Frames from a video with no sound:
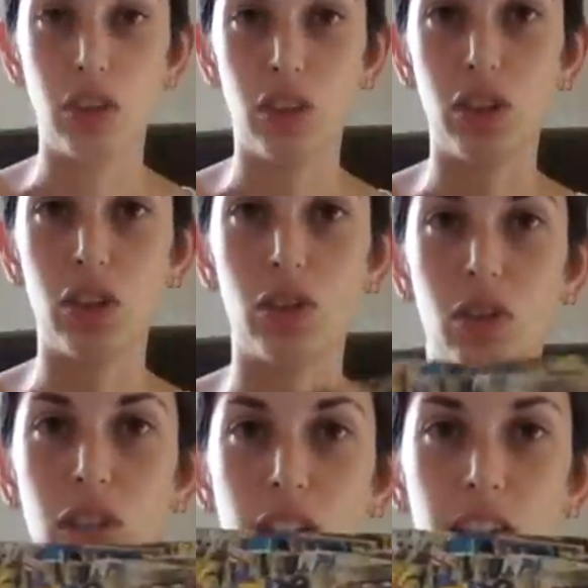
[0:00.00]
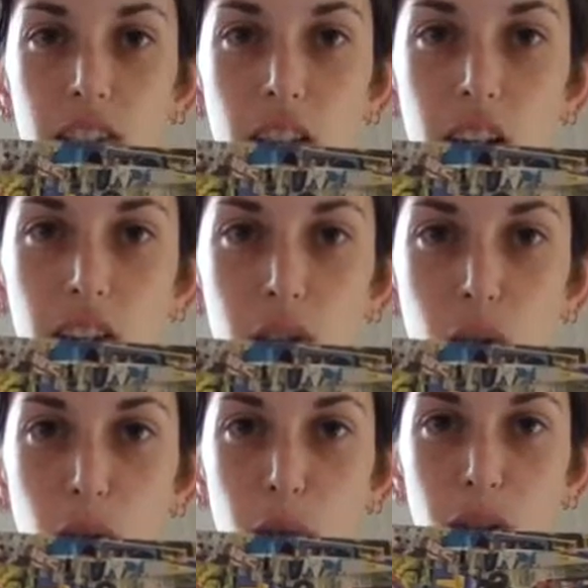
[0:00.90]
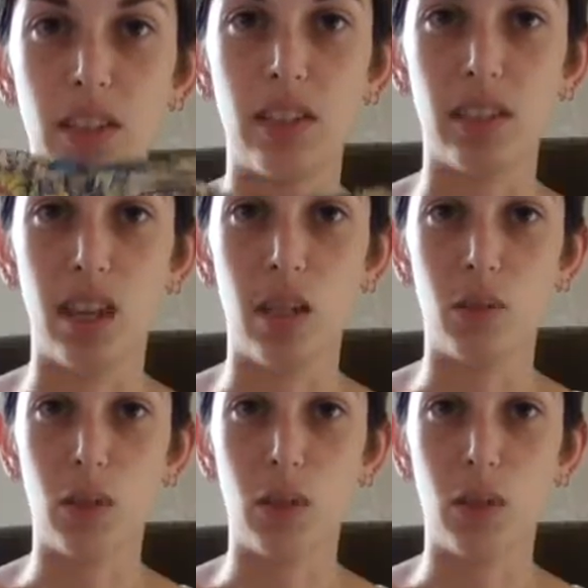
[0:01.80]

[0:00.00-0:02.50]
chose to do the inside as well, but that's entirely up